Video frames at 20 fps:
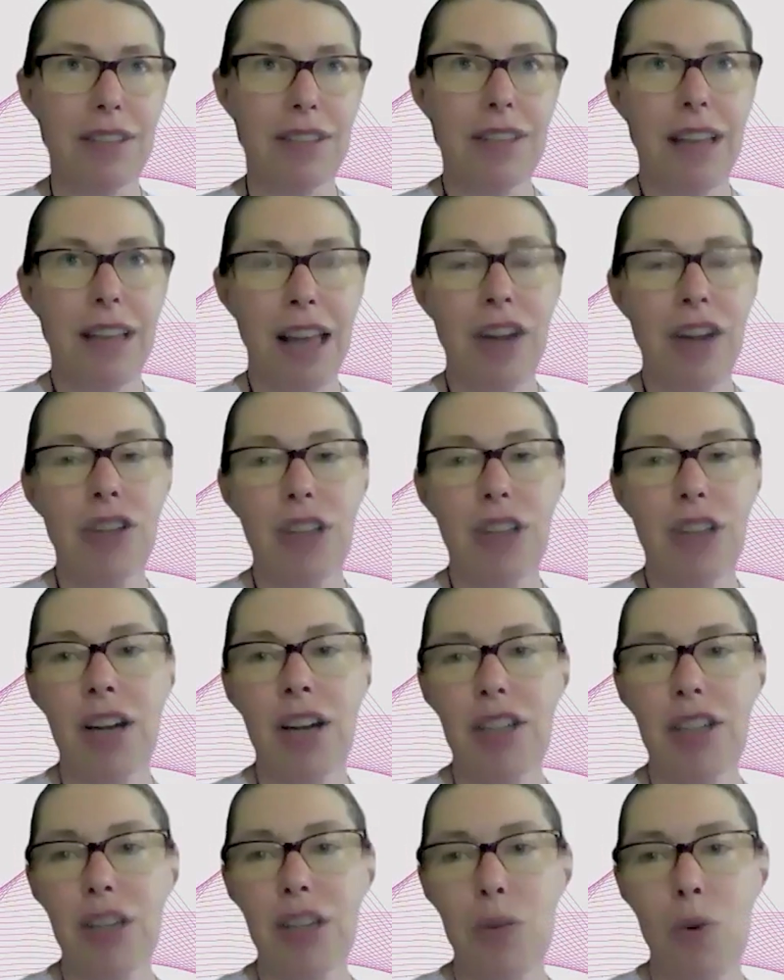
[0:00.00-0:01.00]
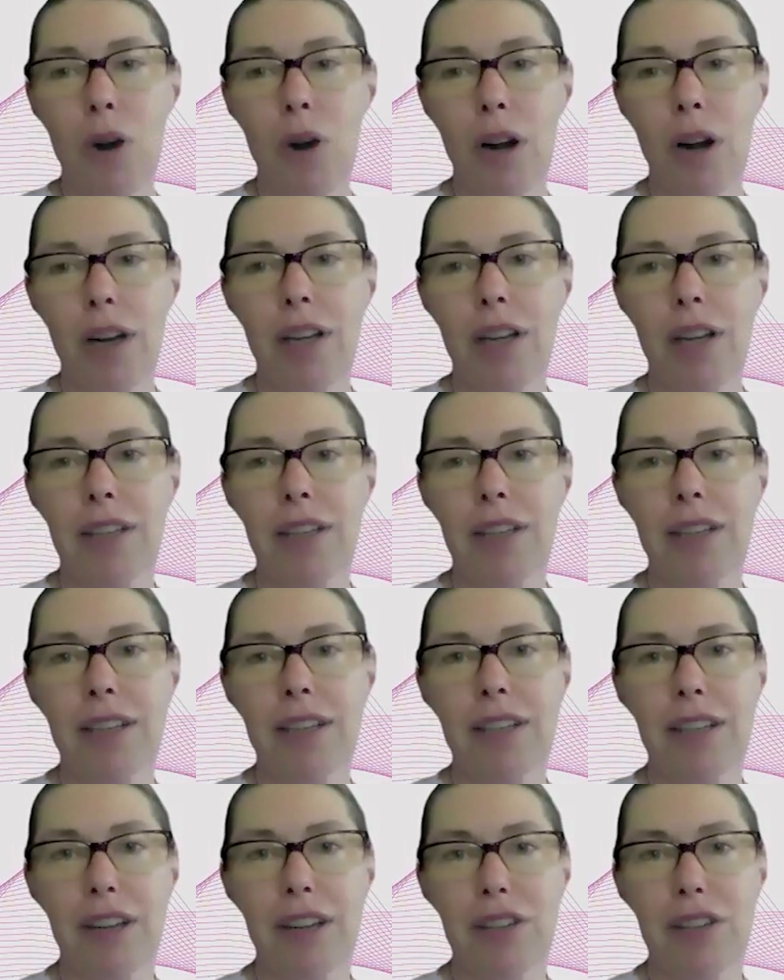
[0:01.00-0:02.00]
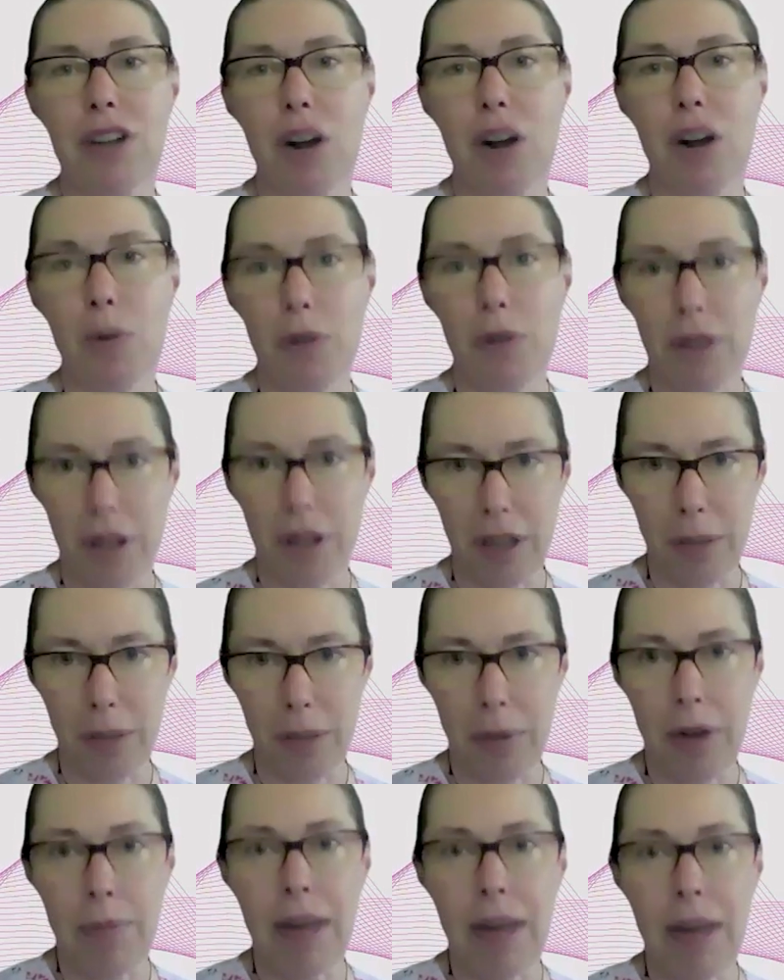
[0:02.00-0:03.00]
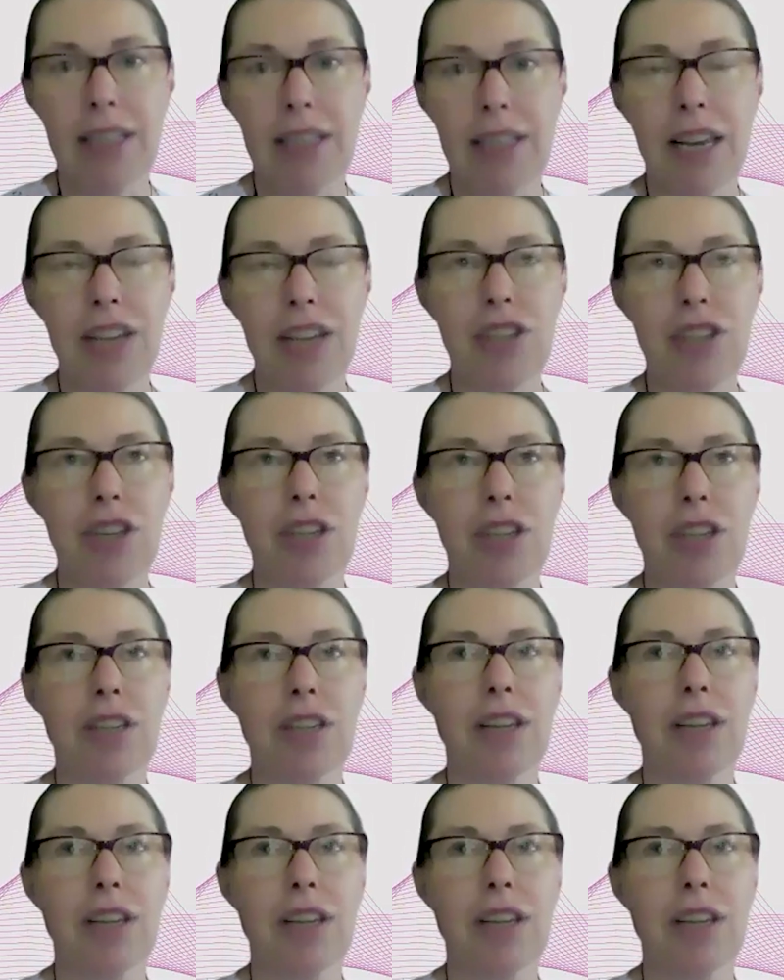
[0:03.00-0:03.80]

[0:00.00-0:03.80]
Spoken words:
energy work, and it started with a little bit of meditation,